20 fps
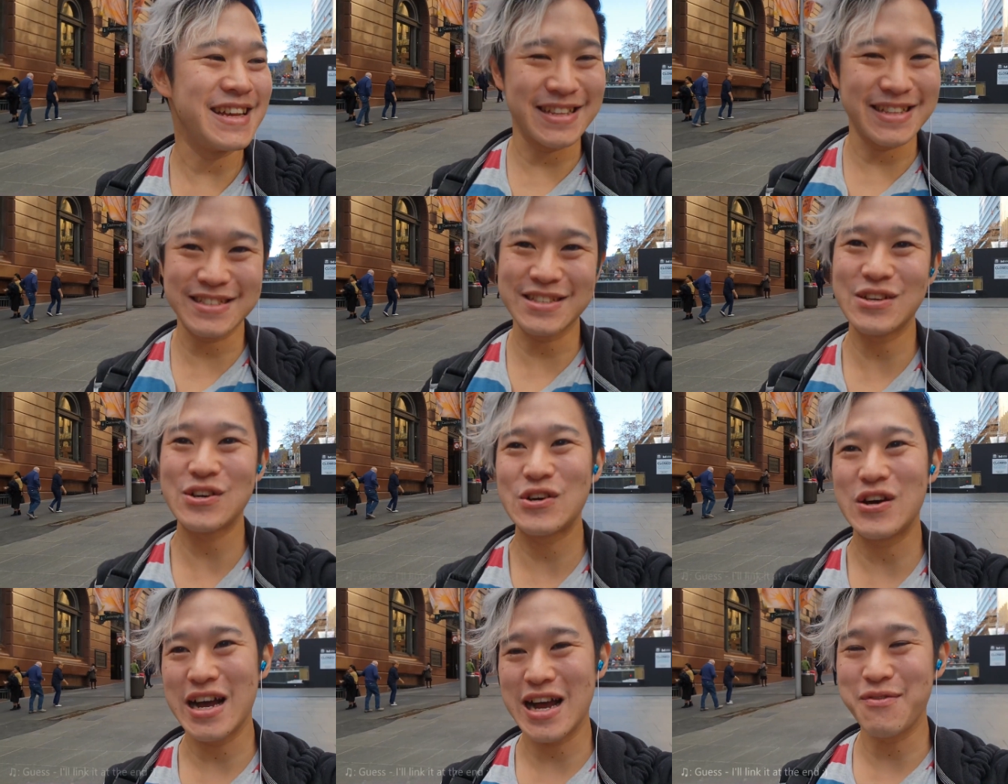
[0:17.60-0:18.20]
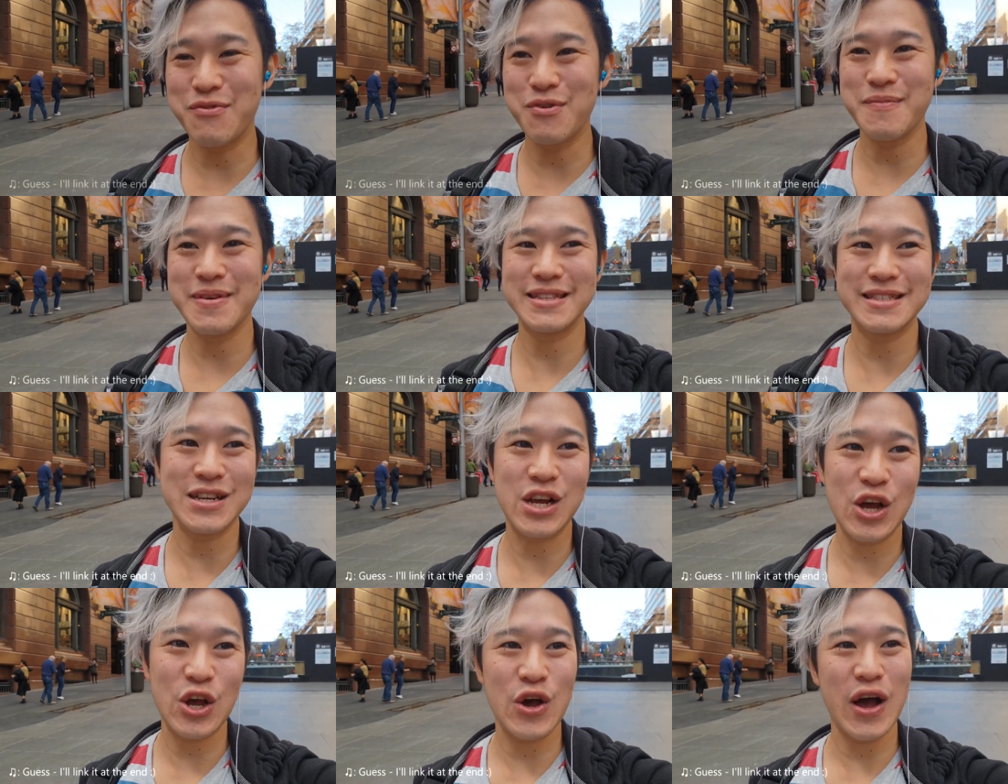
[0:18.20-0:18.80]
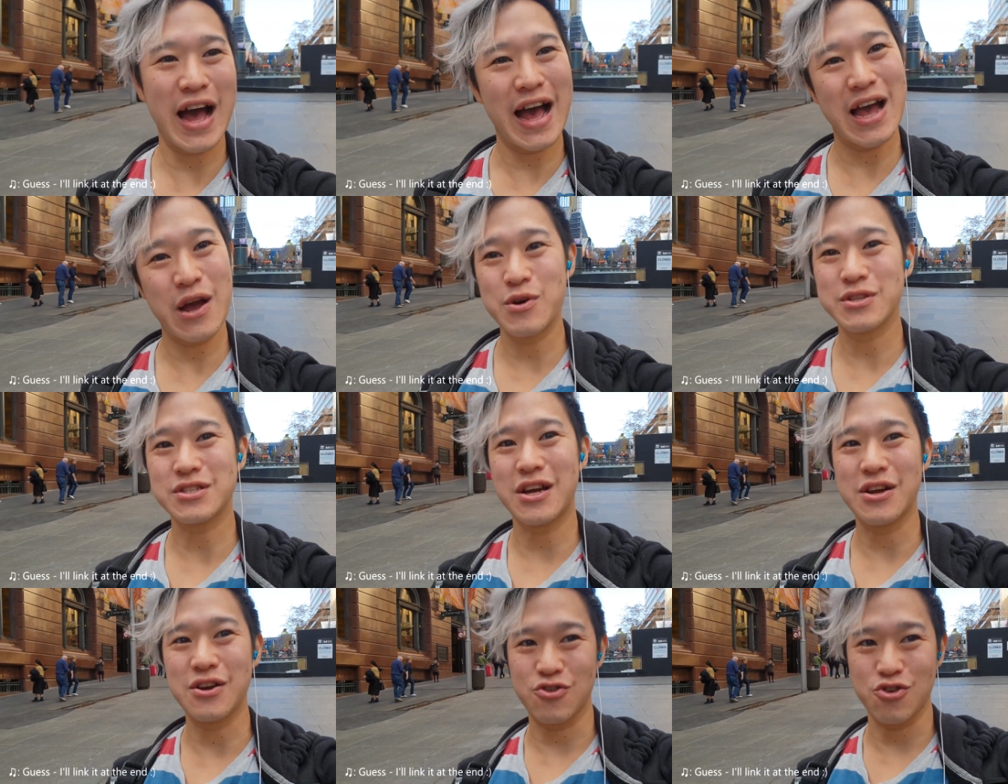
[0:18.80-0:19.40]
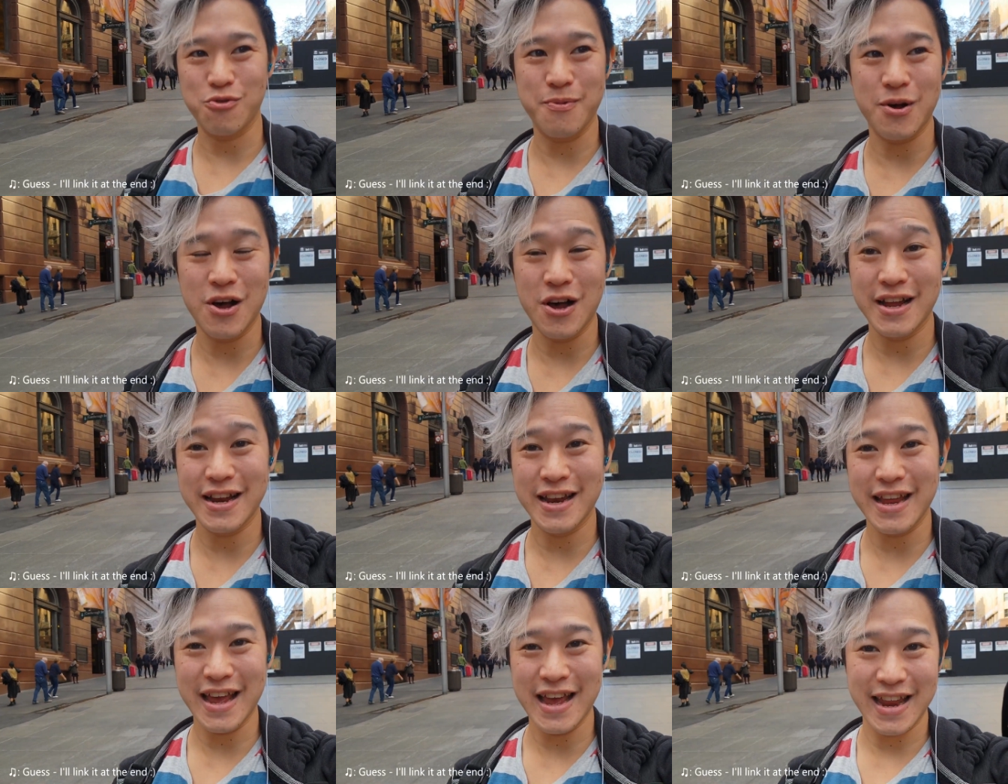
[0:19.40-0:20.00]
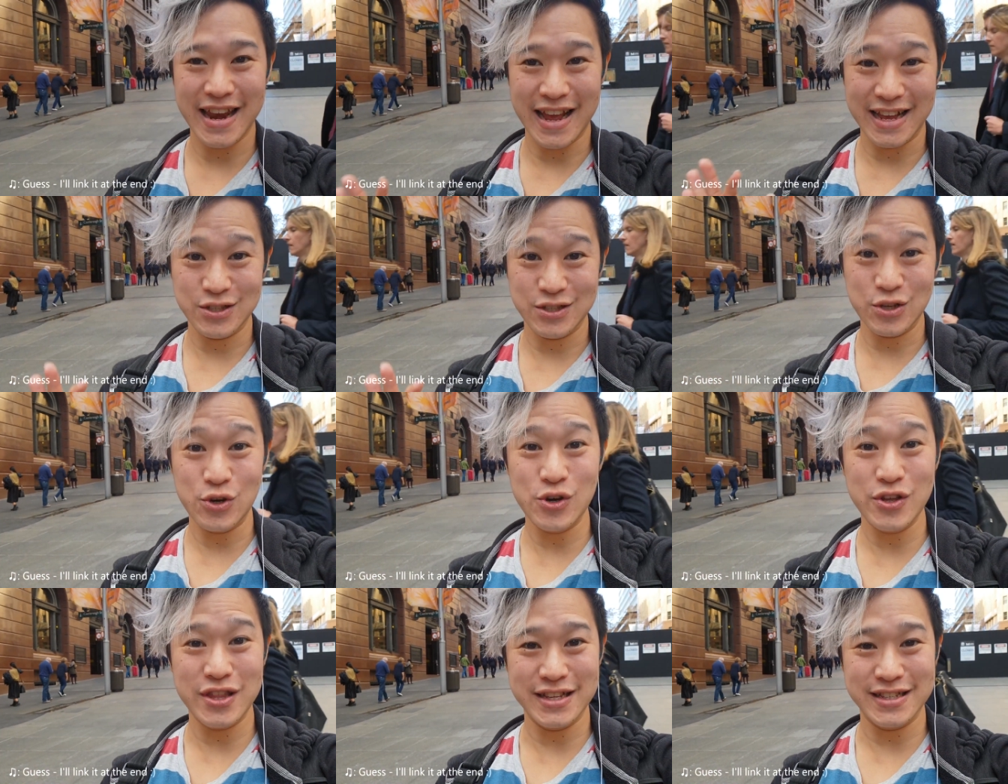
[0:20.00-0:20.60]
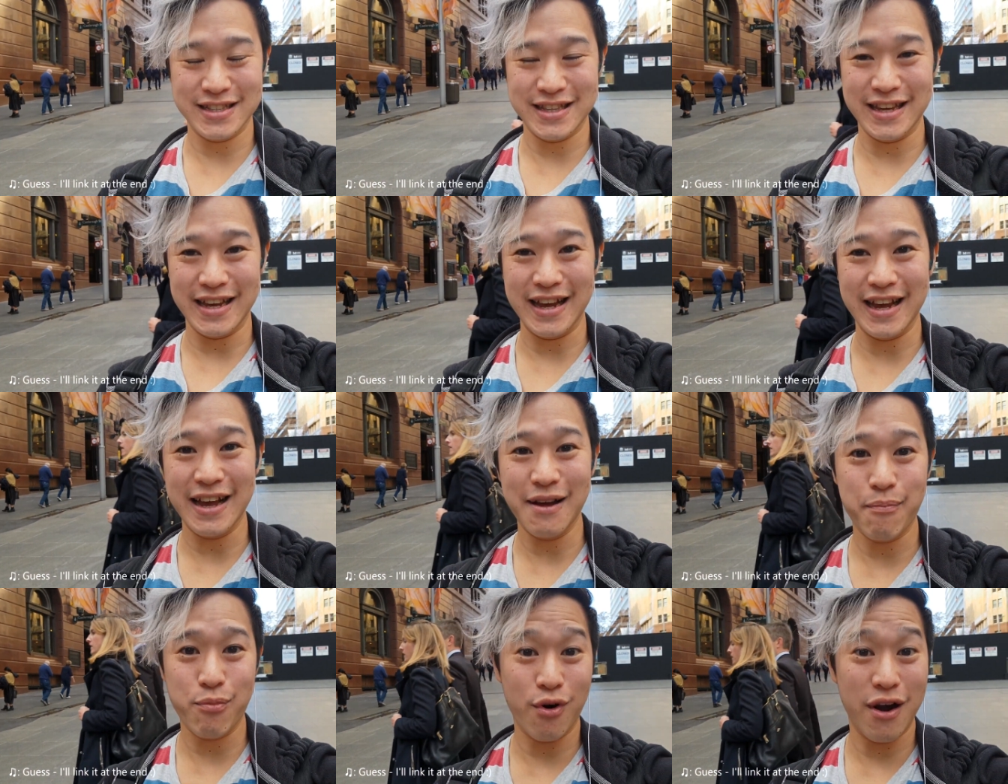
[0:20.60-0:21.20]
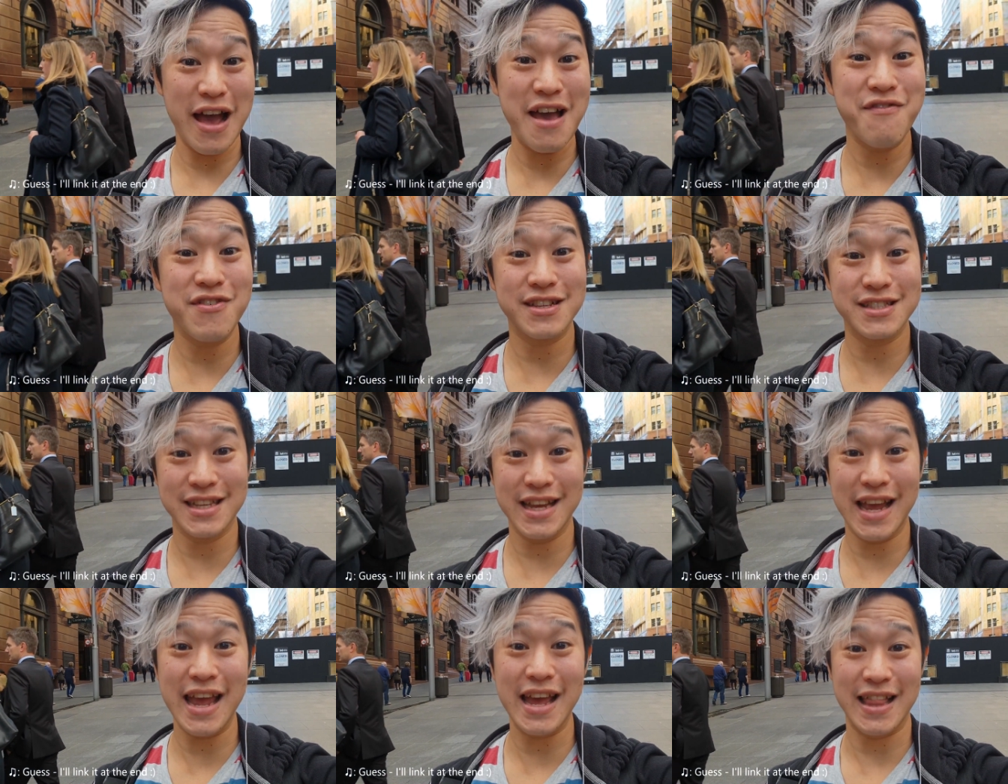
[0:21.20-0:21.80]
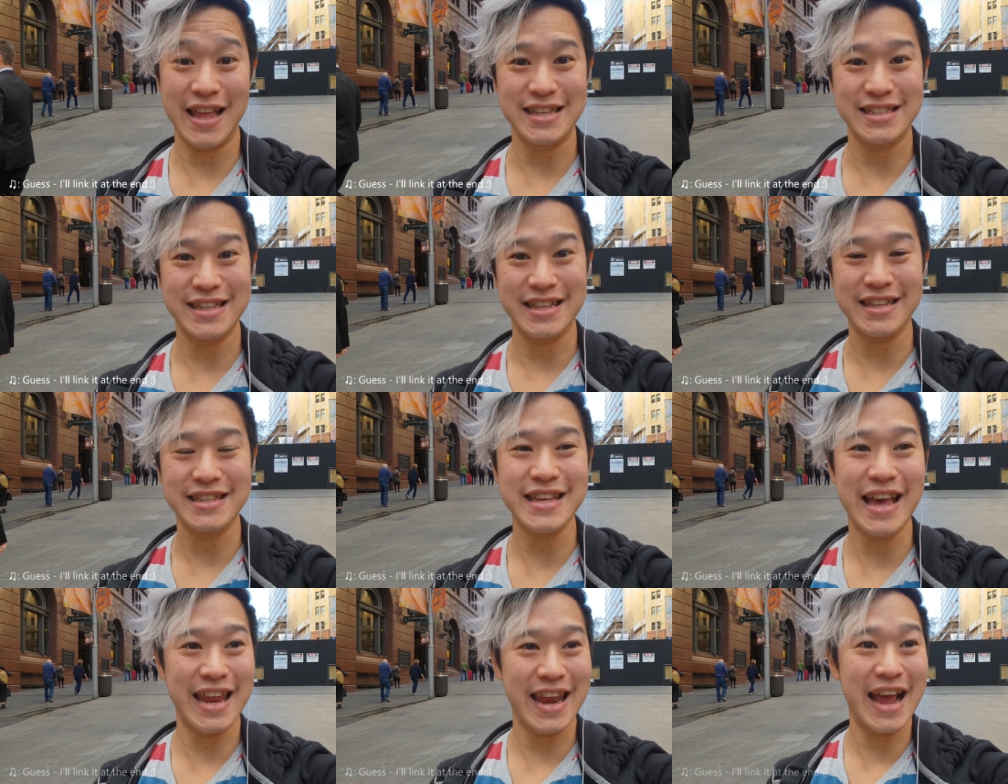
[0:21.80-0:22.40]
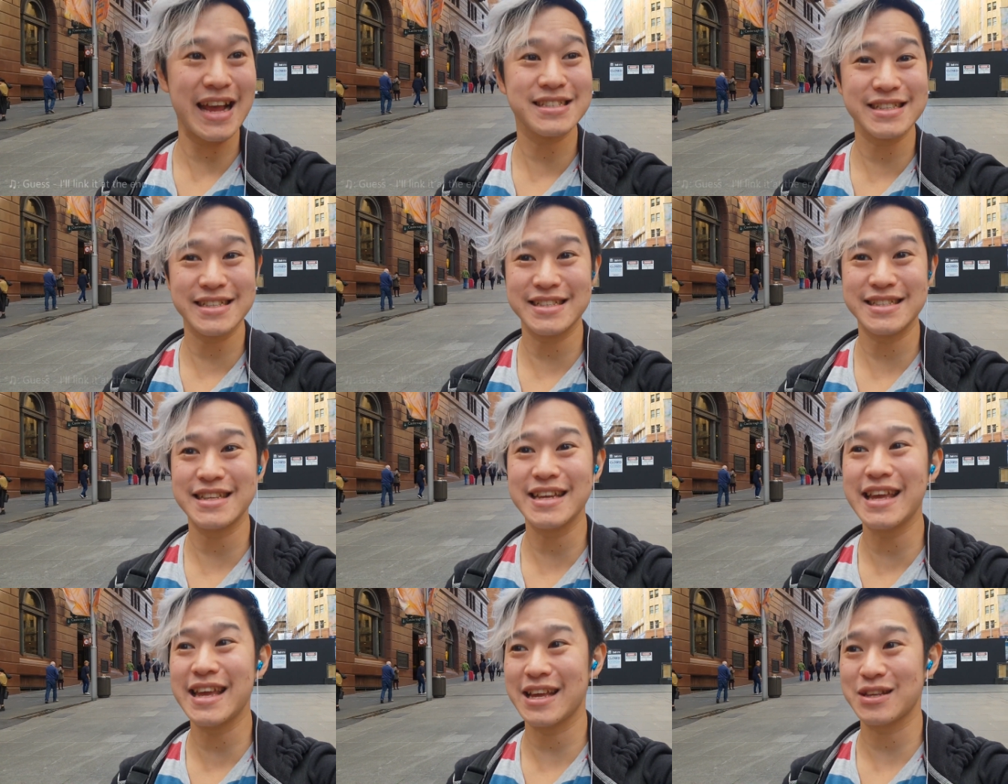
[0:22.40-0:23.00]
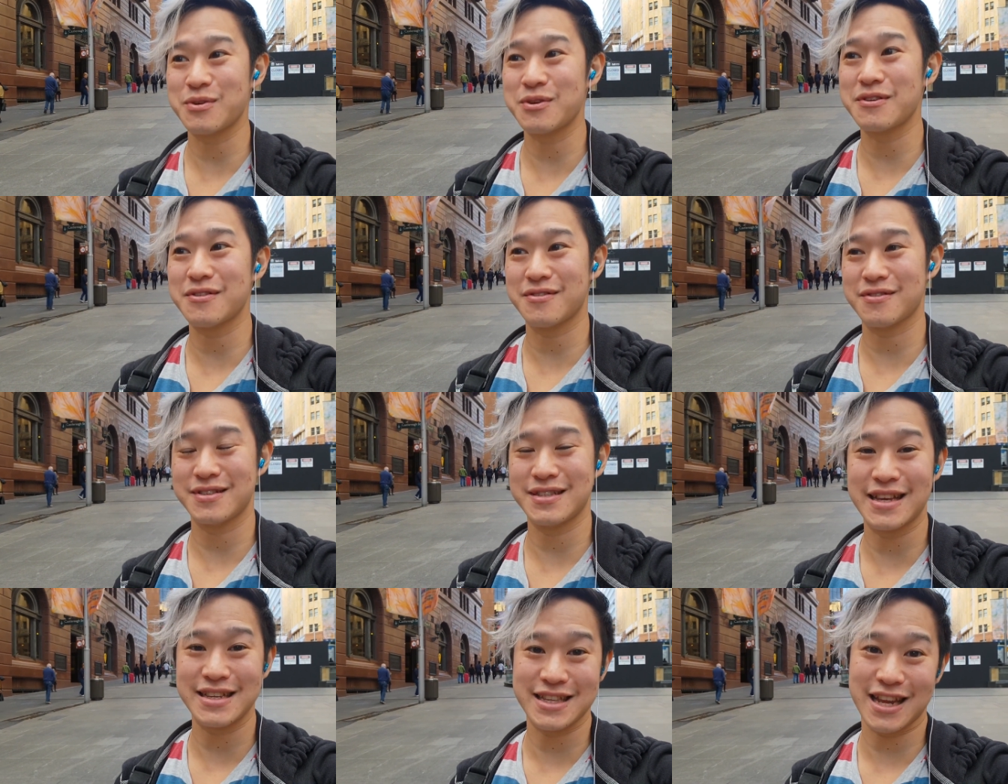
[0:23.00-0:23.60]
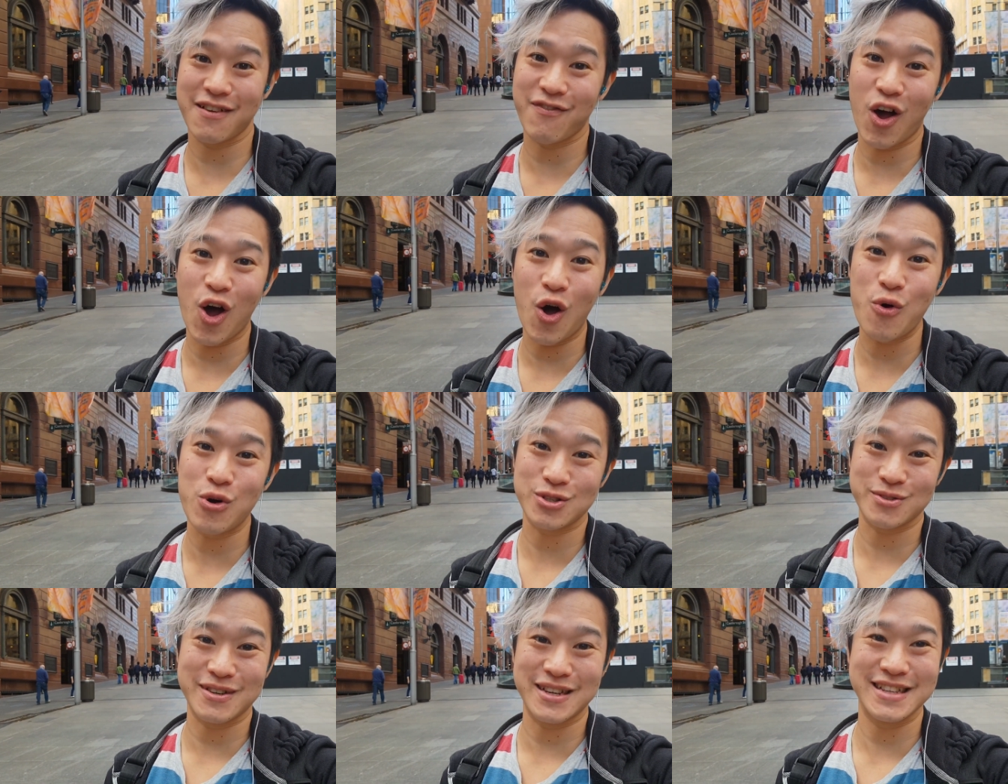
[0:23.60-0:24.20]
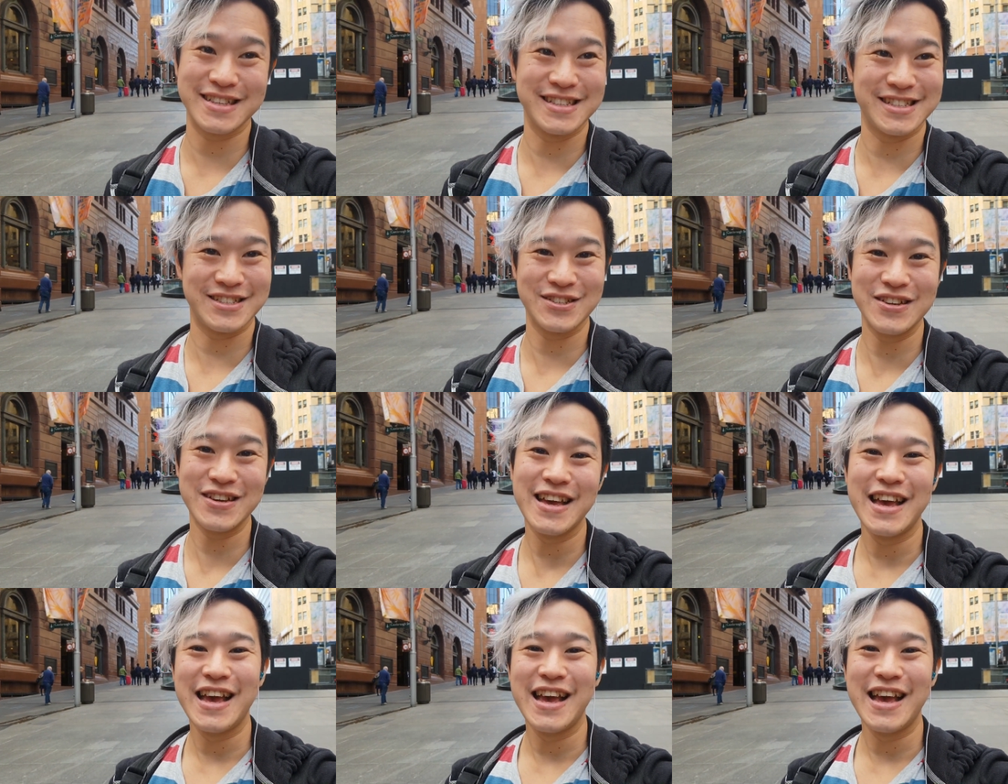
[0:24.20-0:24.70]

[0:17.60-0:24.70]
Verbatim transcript: So a couple months ago I was on Groupon and I saw this thing, private singing lessons, and actually singing is one of those things that I've always wanted to do.